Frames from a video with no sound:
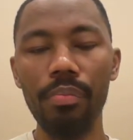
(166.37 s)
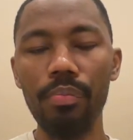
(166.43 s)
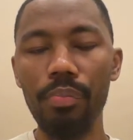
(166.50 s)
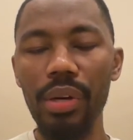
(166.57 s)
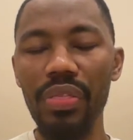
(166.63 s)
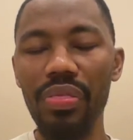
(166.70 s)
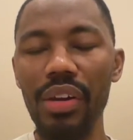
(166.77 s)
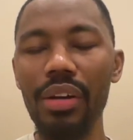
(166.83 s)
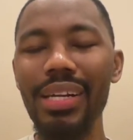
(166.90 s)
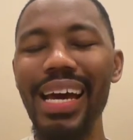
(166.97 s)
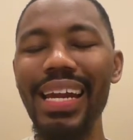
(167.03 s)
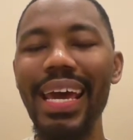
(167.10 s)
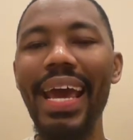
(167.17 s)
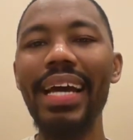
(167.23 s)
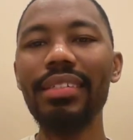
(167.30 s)
but they're
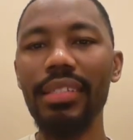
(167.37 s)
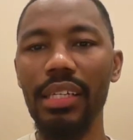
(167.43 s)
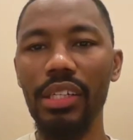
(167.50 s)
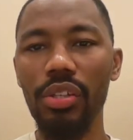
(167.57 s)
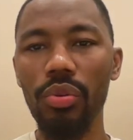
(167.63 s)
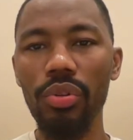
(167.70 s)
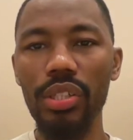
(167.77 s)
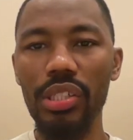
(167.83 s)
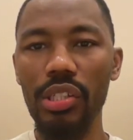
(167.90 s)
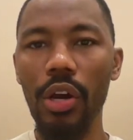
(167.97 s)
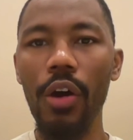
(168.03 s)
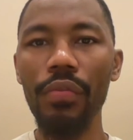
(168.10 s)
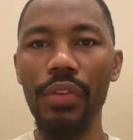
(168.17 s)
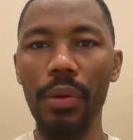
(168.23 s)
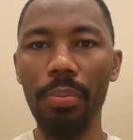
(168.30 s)
not asking you to
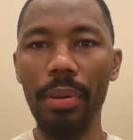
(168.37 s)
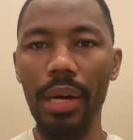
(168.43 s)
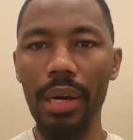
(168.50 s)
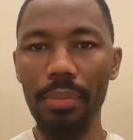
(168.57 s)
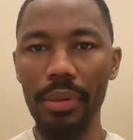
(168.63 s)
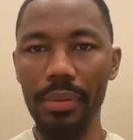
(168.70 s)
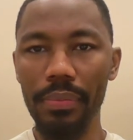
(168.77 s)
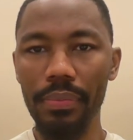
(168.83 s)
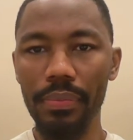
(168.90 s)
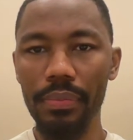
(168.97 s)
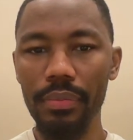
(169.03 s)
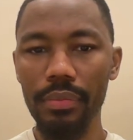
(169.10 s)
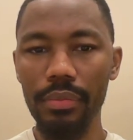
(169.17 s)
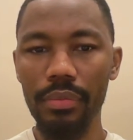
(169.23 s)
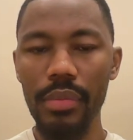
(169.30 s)
solve their problem.
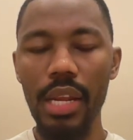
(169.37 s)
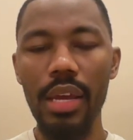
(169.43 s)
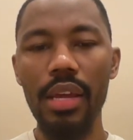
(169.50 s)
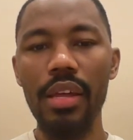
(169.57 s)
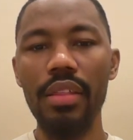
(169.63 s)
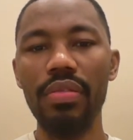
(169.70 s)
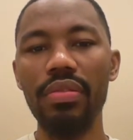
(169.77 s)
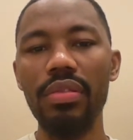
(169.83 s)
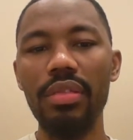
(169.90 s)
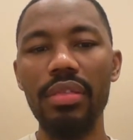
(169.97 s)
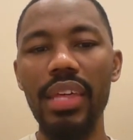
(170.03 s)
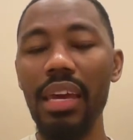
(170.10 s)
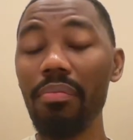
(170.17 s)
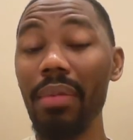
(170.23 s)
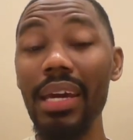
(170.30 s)

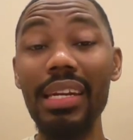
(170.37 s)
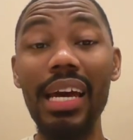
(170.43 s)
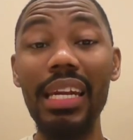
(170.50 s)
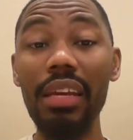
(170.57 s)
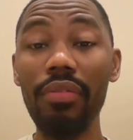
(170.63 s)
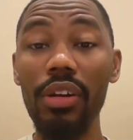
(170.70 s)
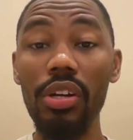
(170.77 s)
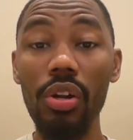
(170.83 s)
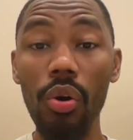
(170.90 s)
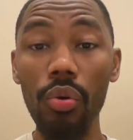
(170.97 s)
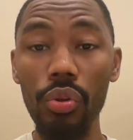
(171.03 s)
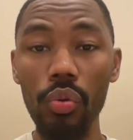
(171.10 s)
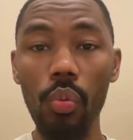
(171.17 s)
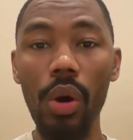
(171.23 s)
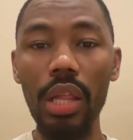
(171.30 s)
They may not even know
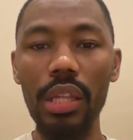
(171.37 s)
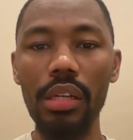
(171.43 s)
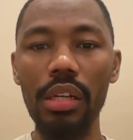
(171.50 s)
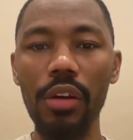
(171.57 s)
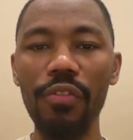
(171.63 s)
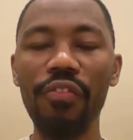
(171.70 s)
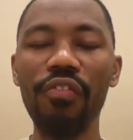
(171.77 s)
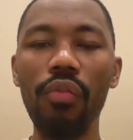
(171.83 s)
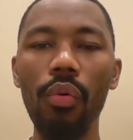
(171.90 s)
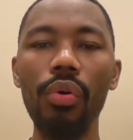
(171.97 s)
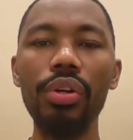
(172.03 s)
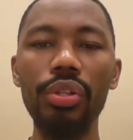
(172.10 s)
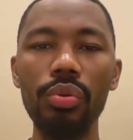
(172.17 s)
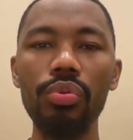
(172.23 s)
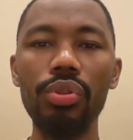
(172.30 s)
you well enough for
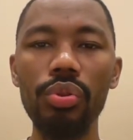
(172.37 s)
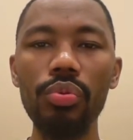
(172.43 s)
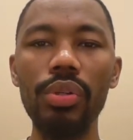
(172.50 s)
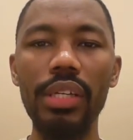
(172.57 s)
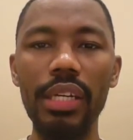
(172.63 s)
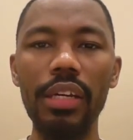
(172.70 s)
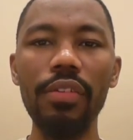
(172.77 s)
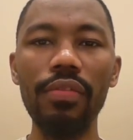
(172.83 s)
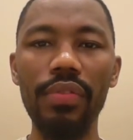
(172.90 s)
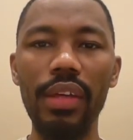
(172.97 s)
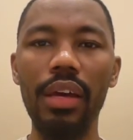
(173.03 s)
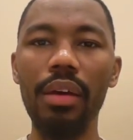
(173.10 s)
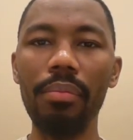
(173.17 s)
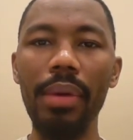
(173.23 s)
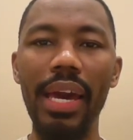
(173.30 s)
you to give
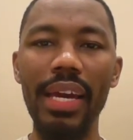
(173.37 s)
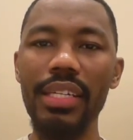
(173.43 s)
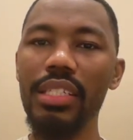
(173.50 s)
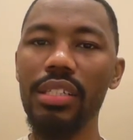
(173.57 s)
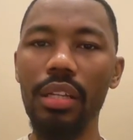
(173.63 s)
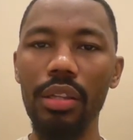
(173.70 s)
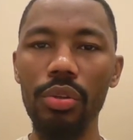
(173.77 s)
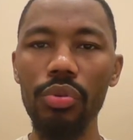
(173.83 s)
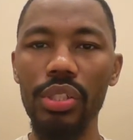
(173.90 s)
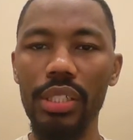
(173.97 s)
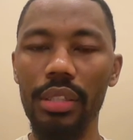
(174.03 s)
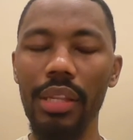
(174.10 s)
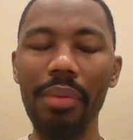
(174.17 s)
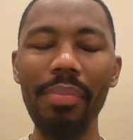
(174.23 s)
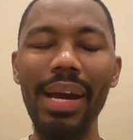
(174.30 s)
them a solution.
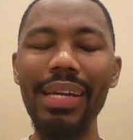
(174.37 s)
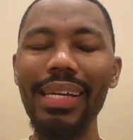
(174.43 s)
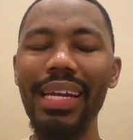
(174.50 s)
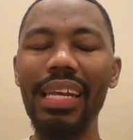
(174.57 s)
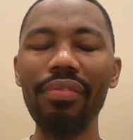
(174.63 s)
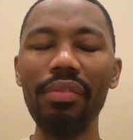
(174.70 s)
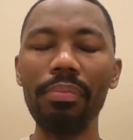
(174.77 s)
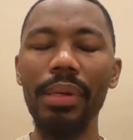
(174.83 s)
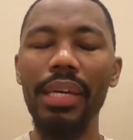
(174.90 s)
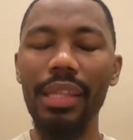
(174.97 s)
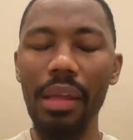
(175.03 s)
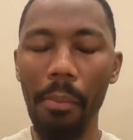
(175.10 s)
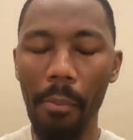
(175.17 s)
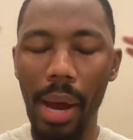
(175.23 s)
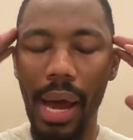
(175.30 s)
They might not even be in the
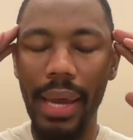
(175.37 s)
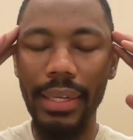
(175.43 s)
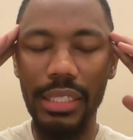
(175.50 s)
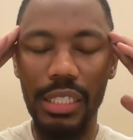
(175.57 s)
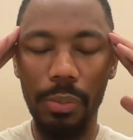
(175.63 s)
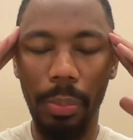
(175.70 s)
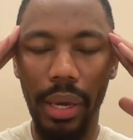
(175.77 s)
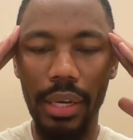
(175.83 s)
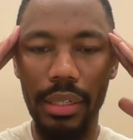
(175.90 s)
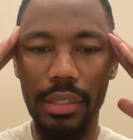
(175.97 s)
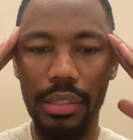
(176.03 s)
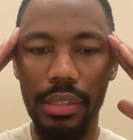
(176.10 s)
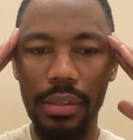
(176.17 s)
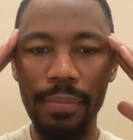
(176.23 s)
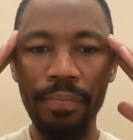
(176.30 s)
mind
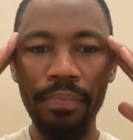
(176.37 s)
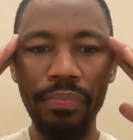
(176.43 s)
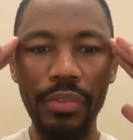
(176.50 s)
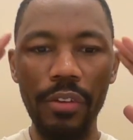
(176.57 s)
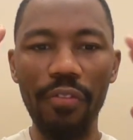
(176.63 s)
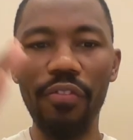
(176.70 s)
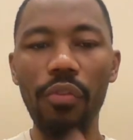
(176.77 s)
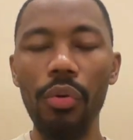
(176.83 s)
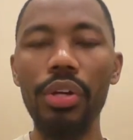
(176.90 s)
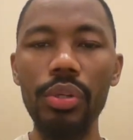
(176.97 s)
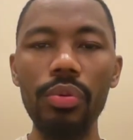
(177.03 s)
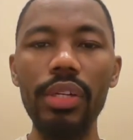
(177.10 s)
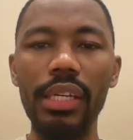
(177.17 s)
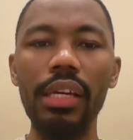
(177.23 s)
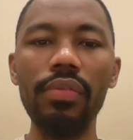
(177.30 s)
space for you
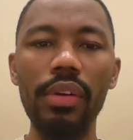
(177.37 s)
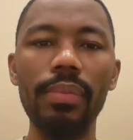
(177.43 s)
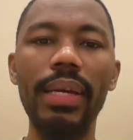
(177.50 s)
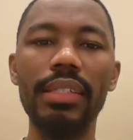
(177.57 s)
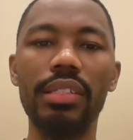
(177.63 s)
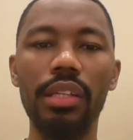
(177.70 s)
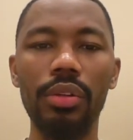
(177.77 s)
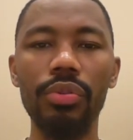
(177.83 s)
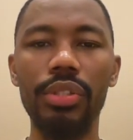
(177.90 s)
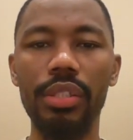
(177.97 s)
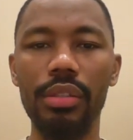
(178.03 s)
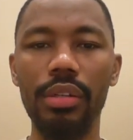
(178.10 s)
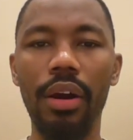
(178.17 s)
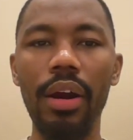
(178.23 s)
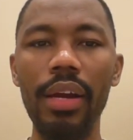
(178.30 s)
to give them that solution,
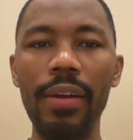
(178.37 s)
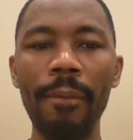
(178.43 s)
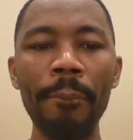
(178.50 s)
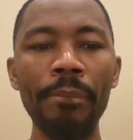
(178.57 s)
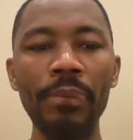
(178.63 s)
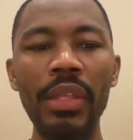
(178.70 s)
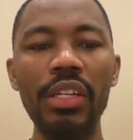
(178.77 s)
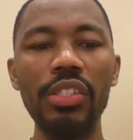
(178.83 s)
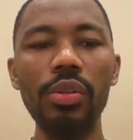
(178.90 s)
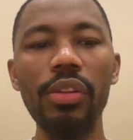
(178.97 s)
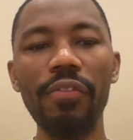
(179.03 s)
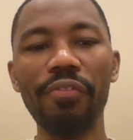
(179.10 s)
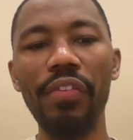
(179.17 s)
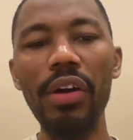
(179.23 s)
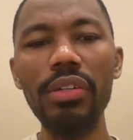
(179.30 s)
all right? So the
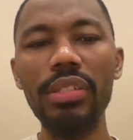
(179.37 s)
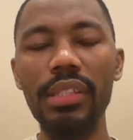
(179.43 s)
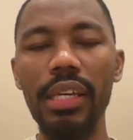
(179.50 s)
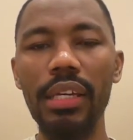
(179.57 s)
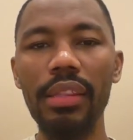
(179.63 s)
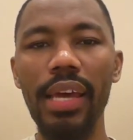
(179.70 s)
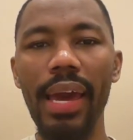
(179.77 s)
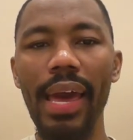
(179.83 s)
first thing that